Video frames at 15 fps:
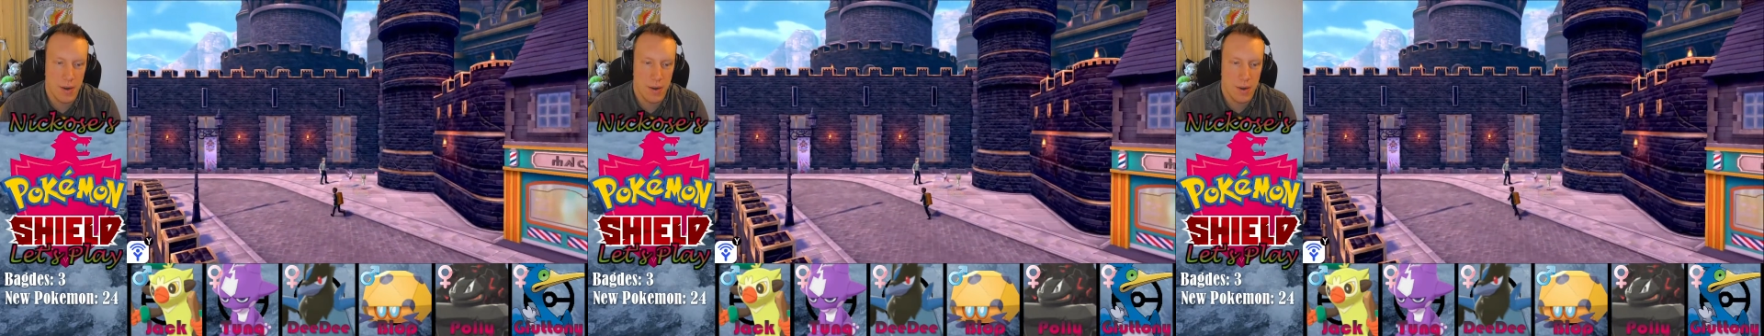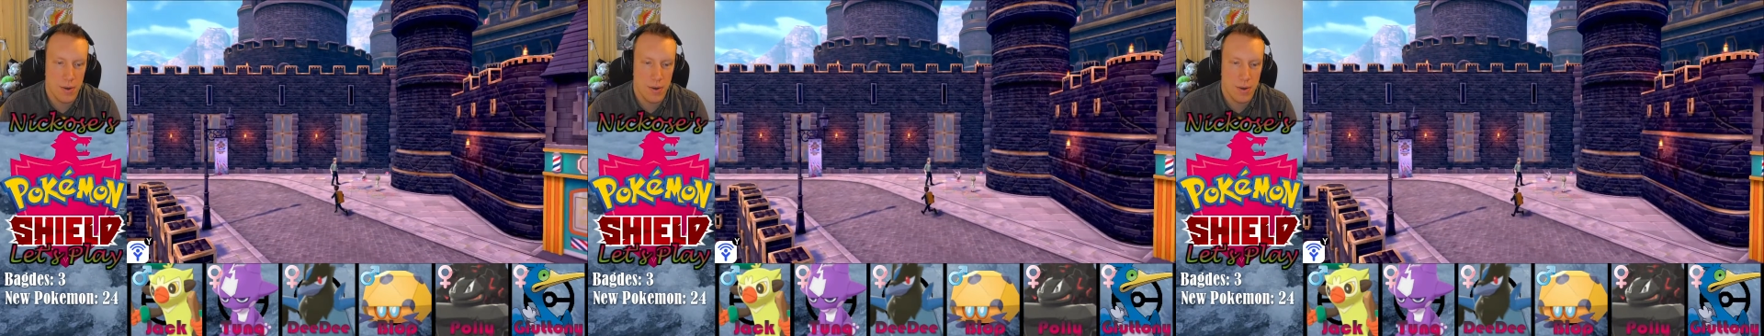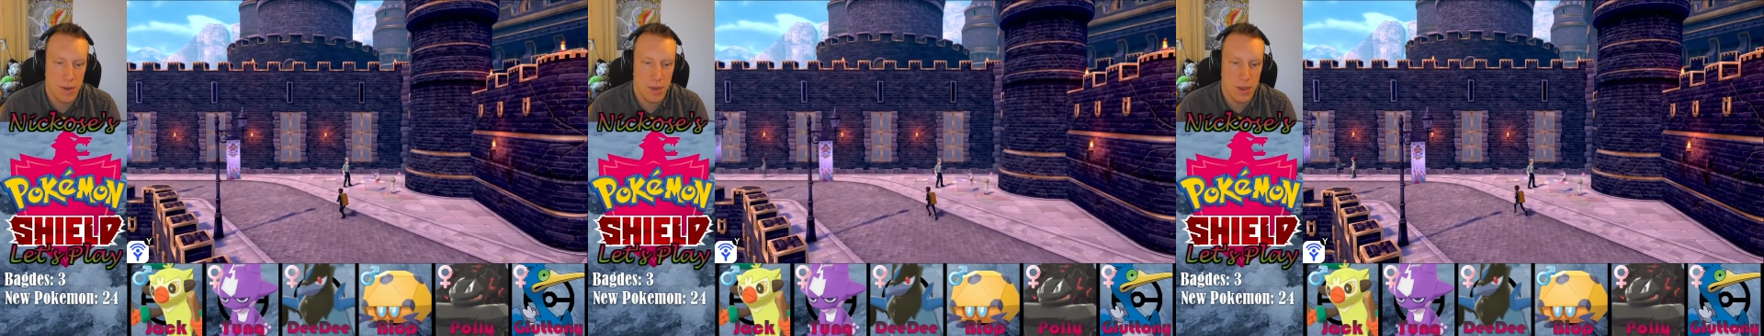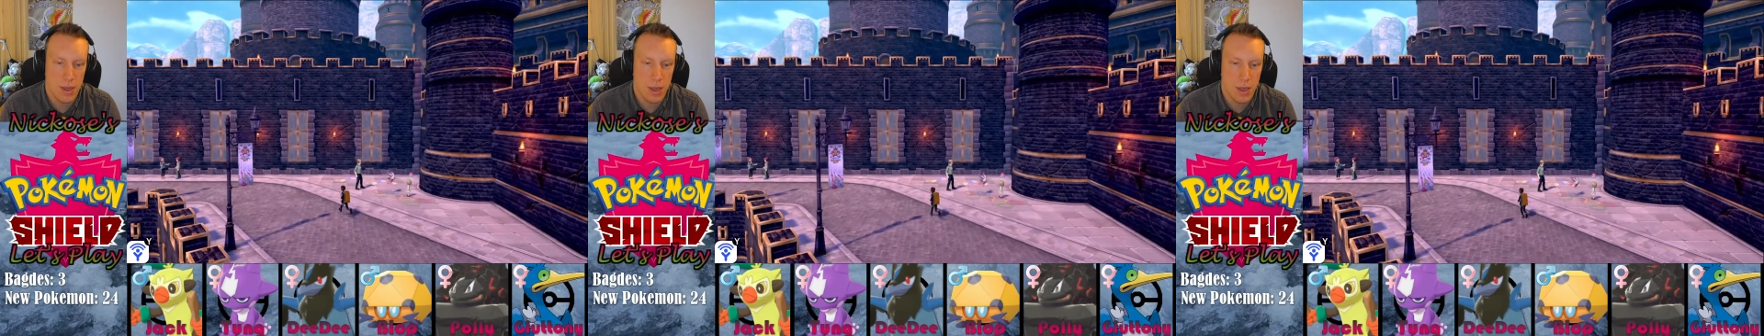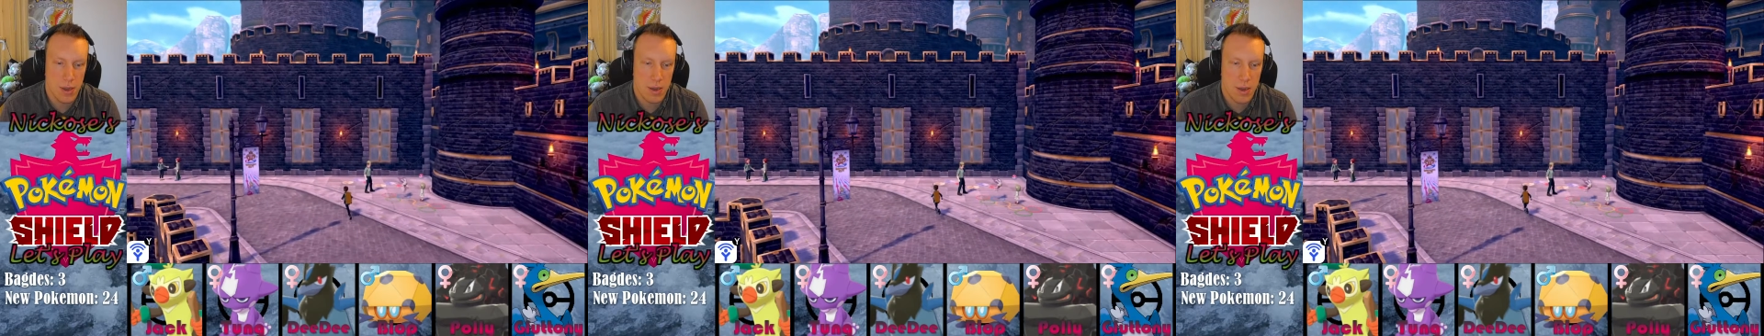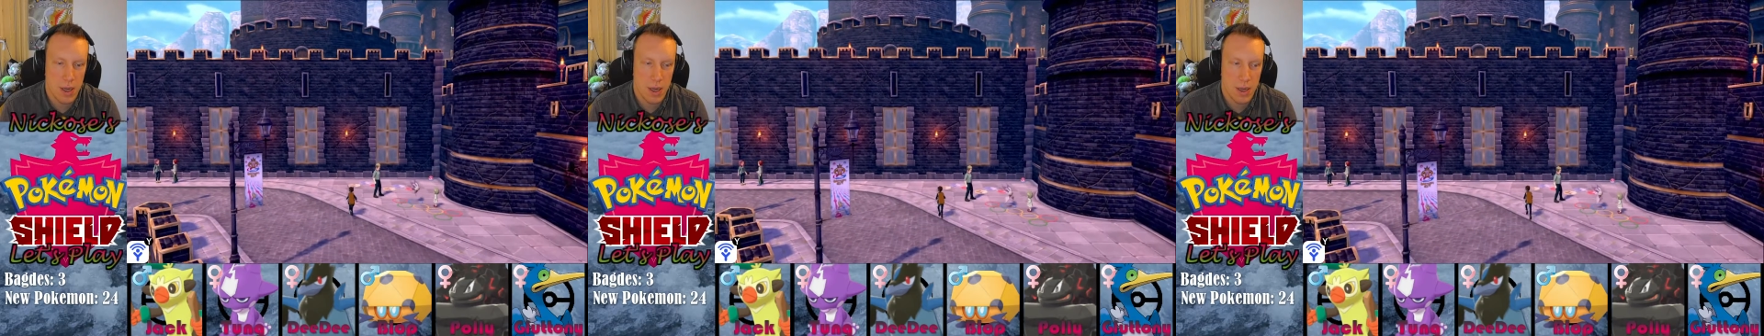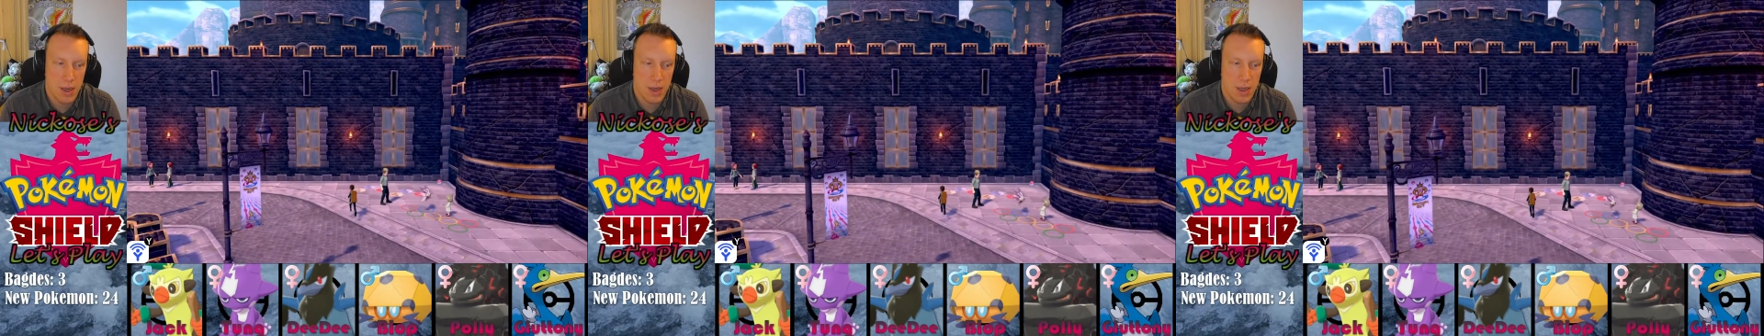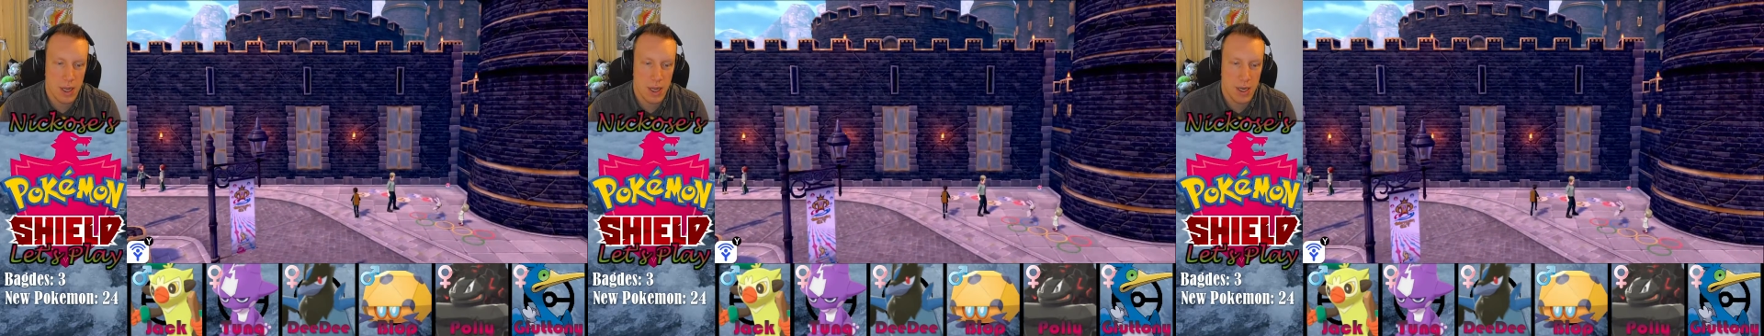No, just a, yeah,
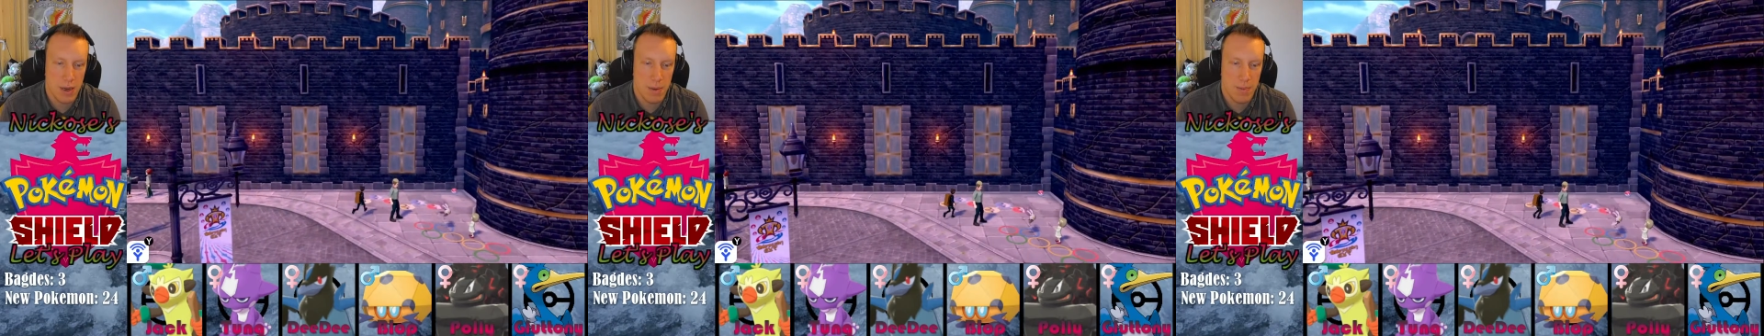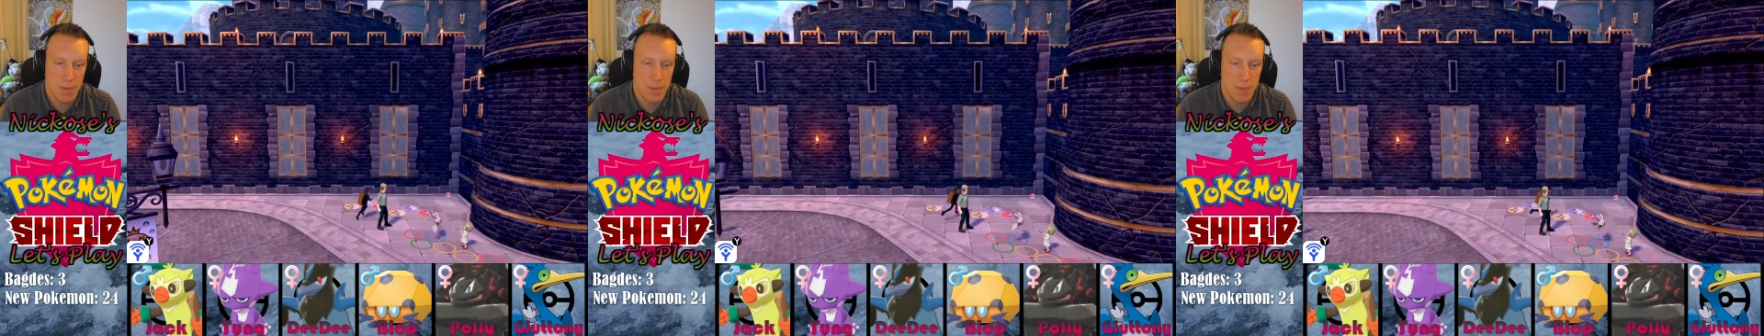an item.